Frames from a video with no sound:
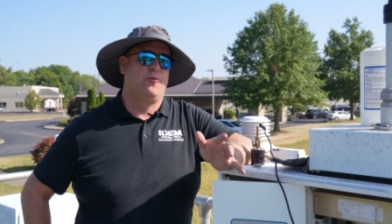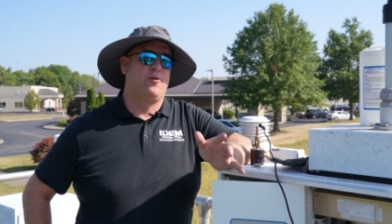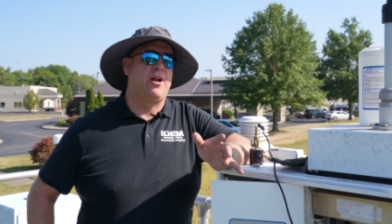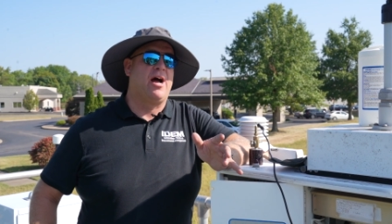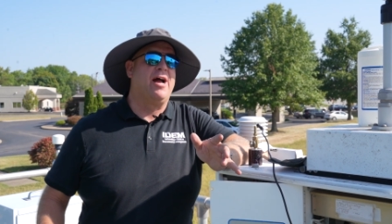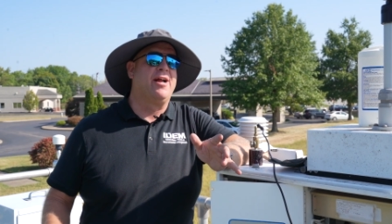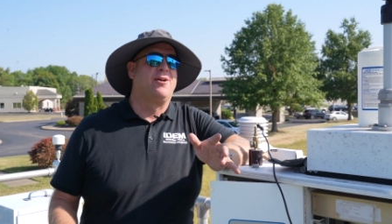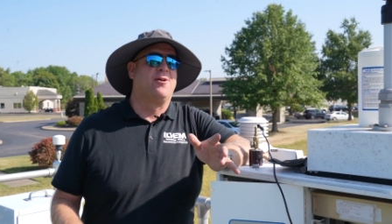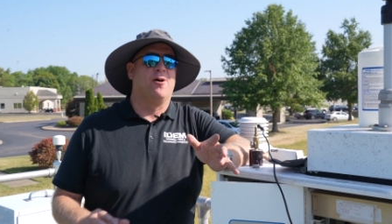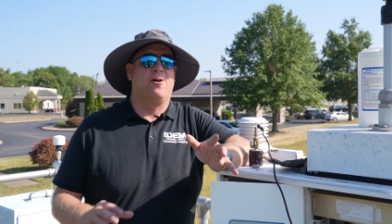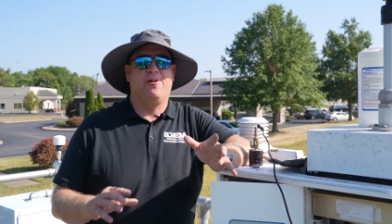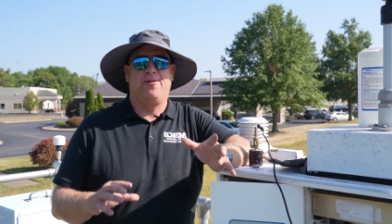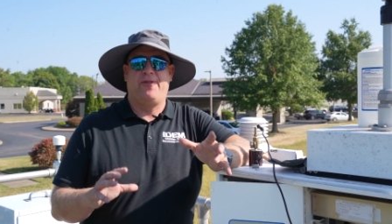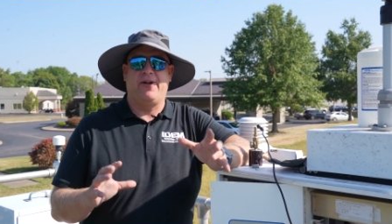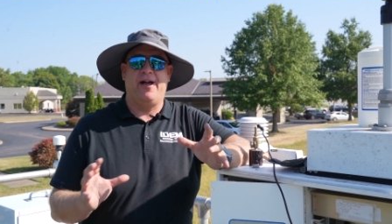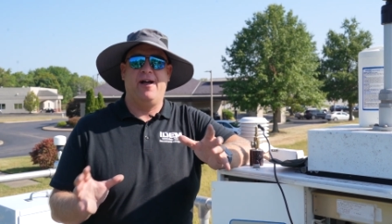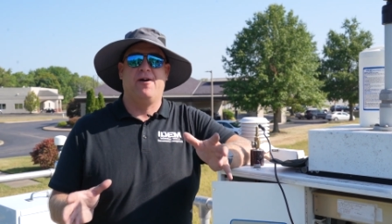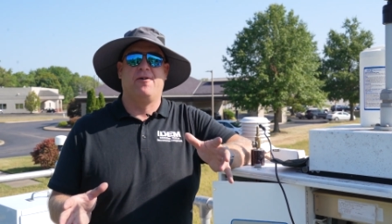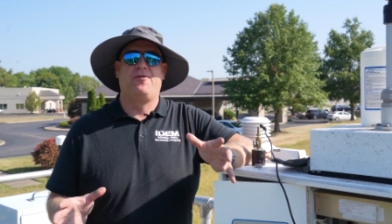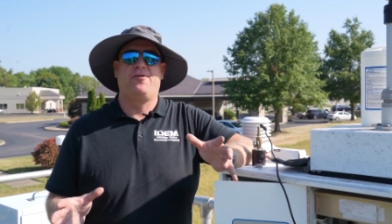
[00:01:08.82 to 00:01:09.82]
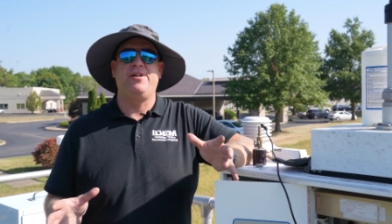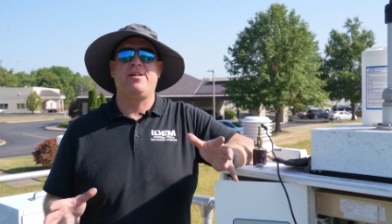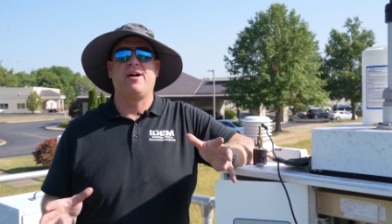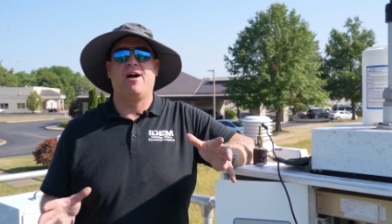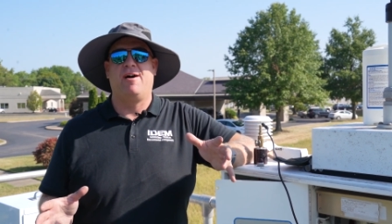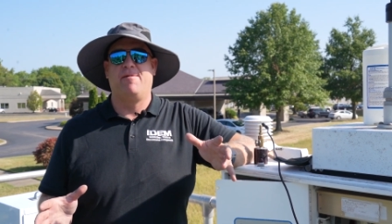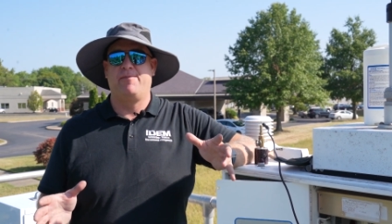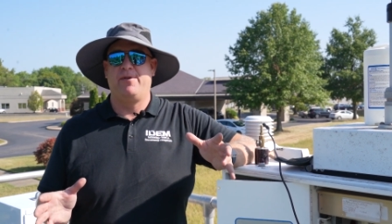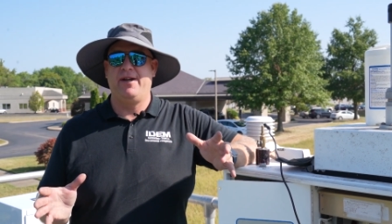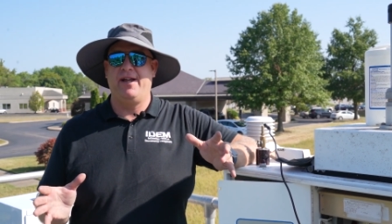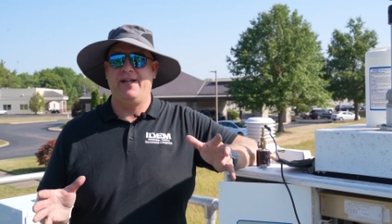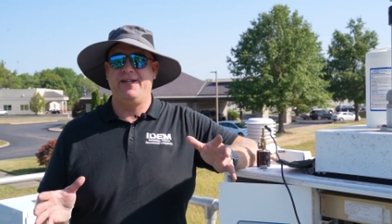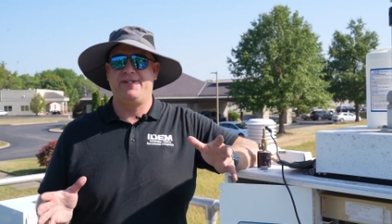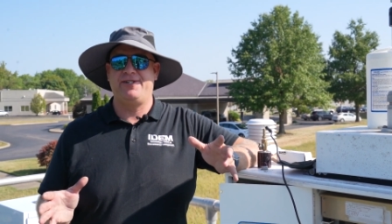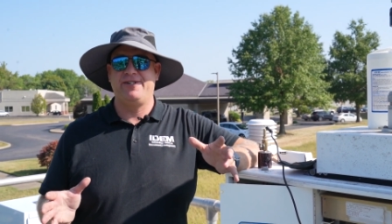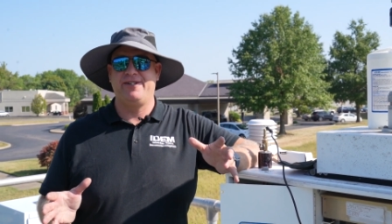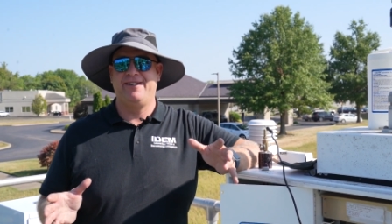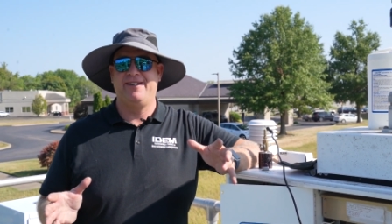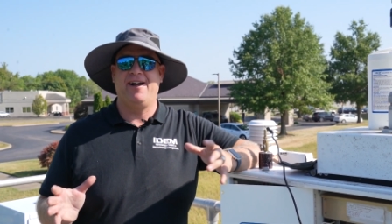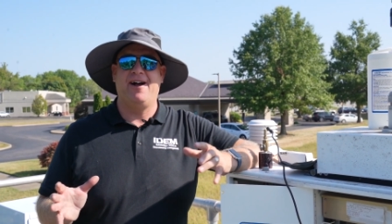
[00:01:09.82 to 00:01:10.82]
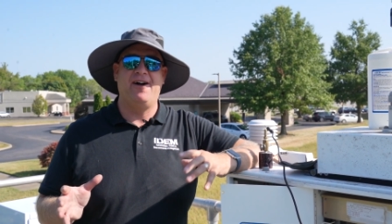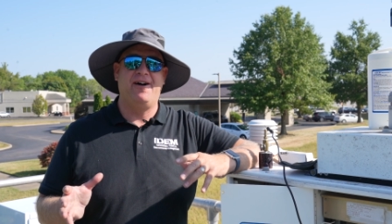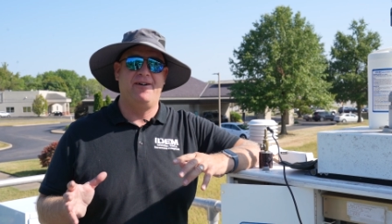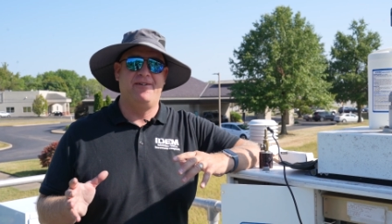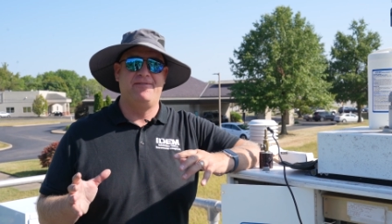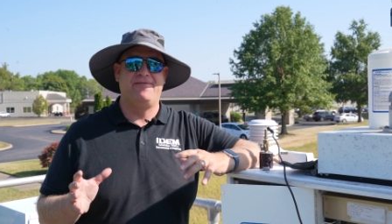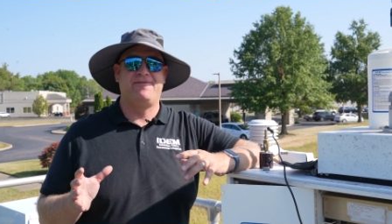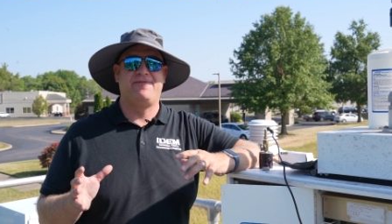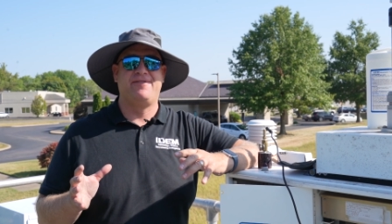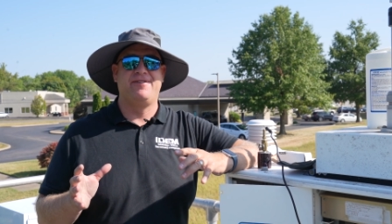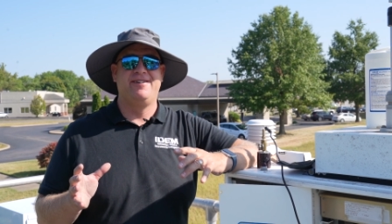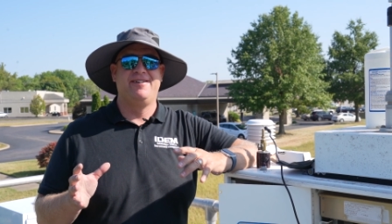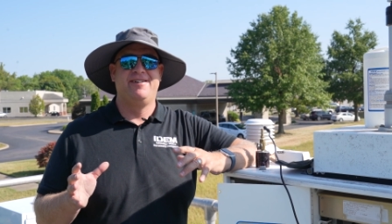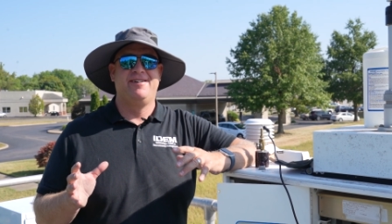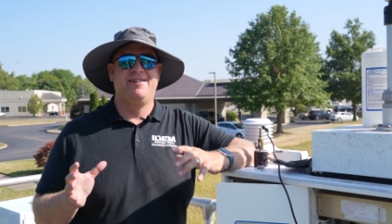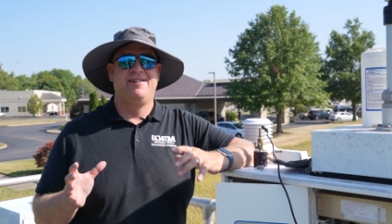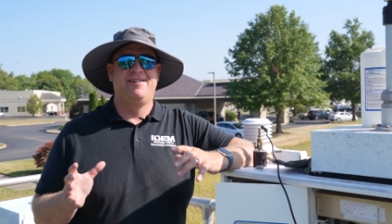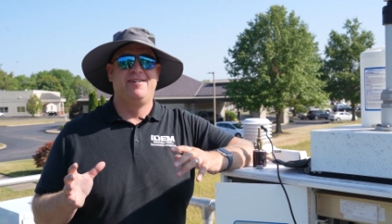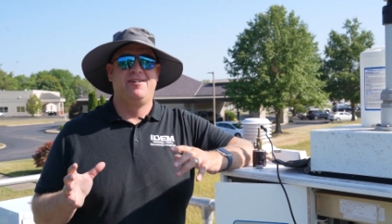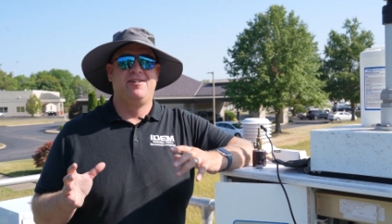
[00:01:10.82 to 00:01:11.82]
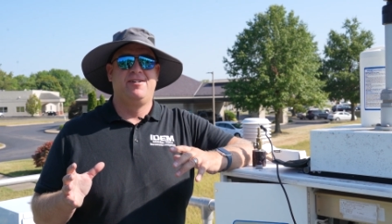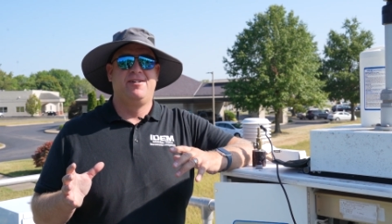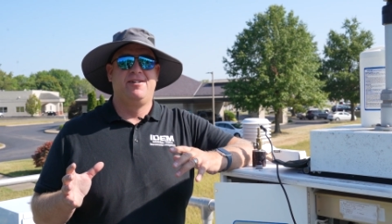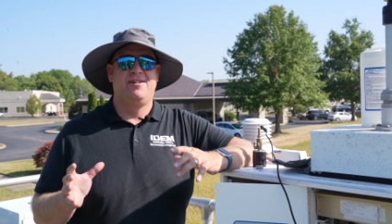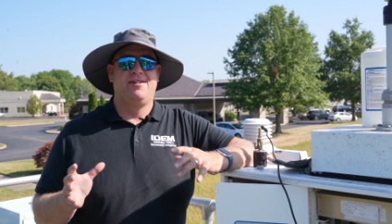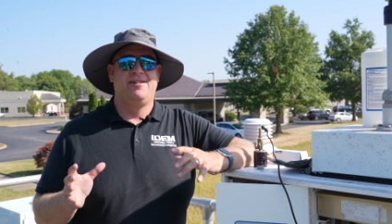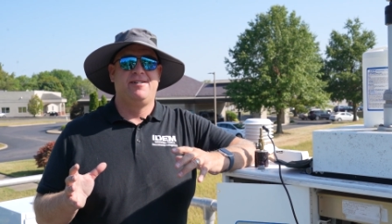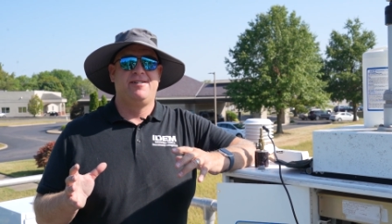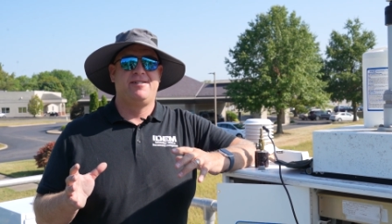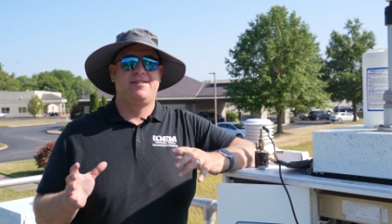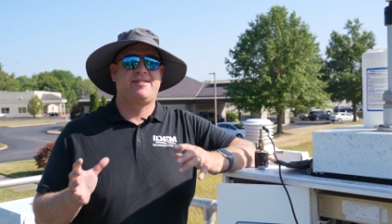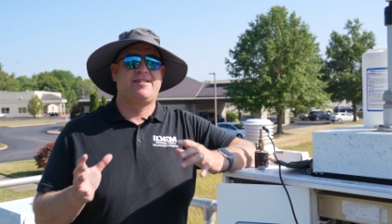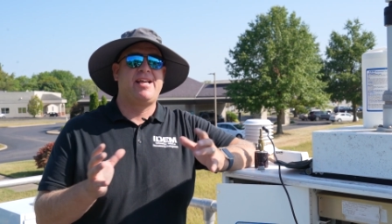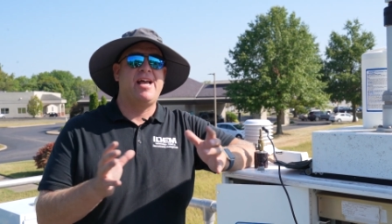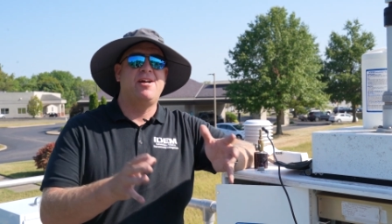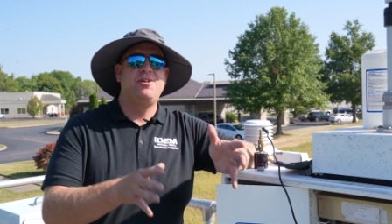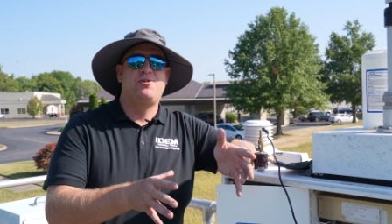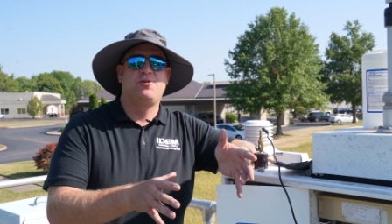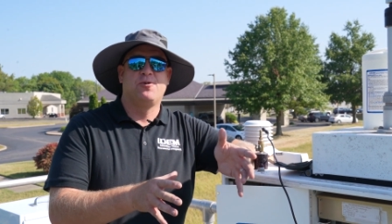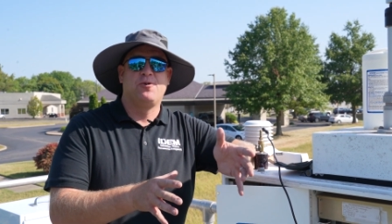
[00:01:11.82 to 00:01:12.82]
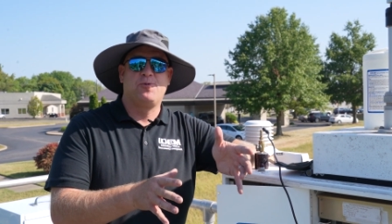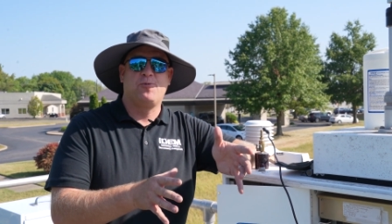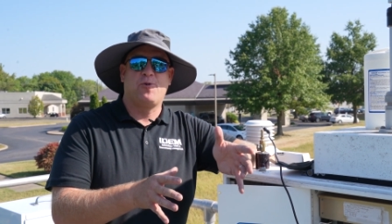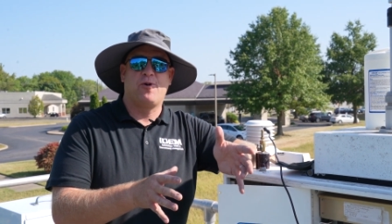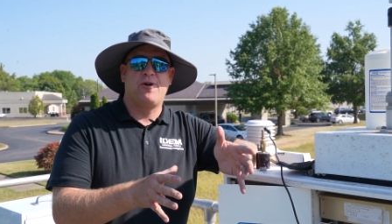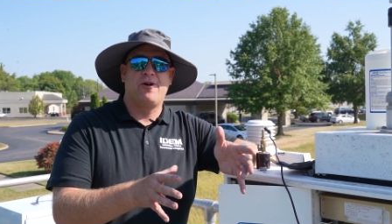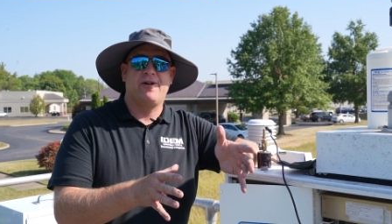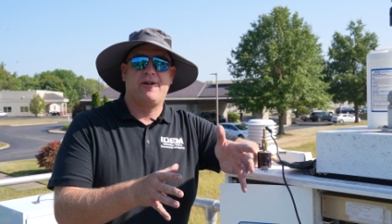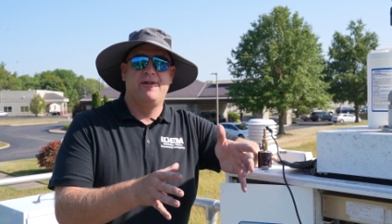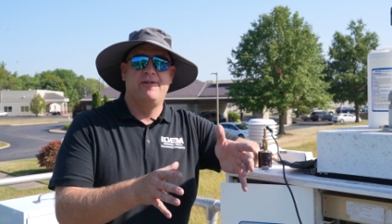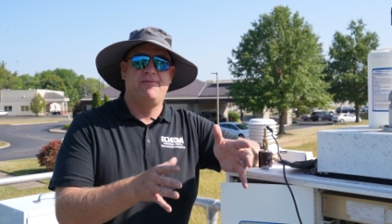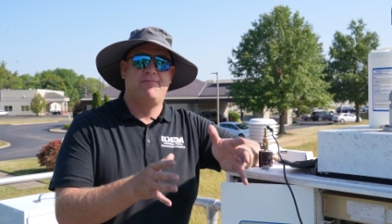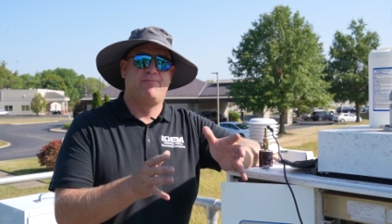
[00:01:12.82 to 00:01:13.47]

what I call the healthy combination of scheduled work,